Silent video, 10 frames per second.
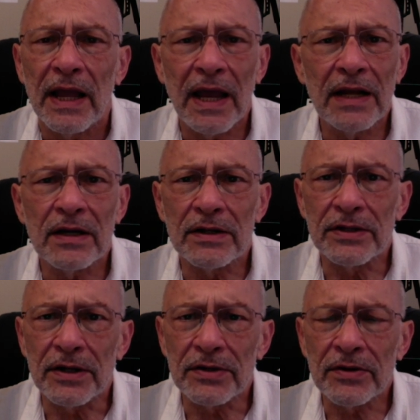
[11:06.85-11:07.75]
and on
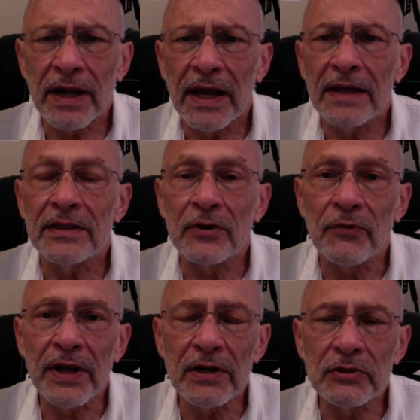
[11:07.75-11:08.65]
the other hand, the
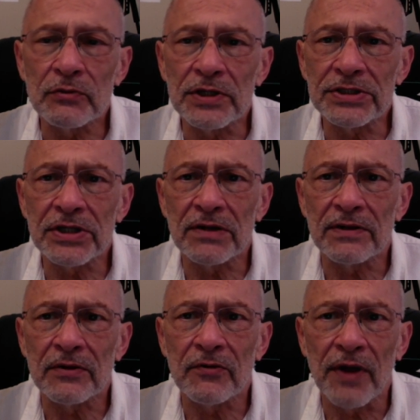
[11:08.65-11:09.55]
greater tradition of
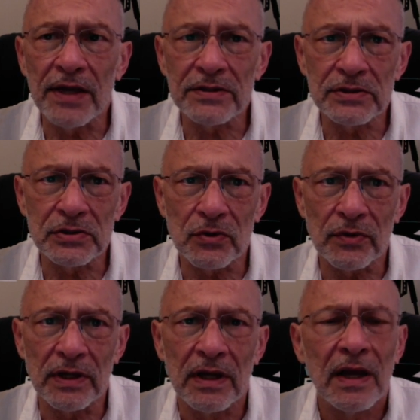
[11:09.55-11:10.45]
the creation story.